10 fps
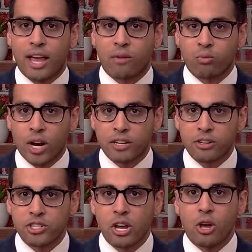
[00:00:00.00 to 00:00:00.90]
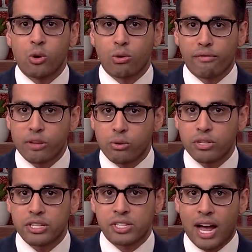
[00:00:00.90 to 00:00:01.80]
at Rutgers, who reviewed
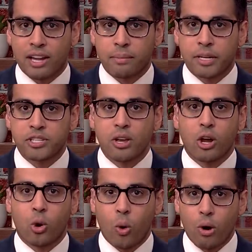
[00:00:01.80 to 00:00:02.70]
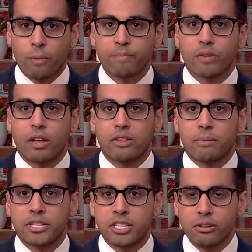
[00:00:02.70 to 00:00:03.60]
these documents. Quote, the
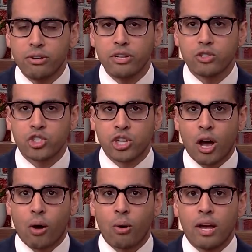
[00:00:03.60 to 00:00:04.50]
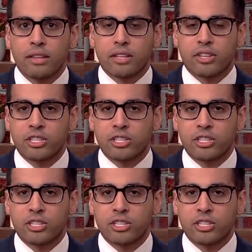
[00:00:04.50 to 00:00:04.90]
materials show that the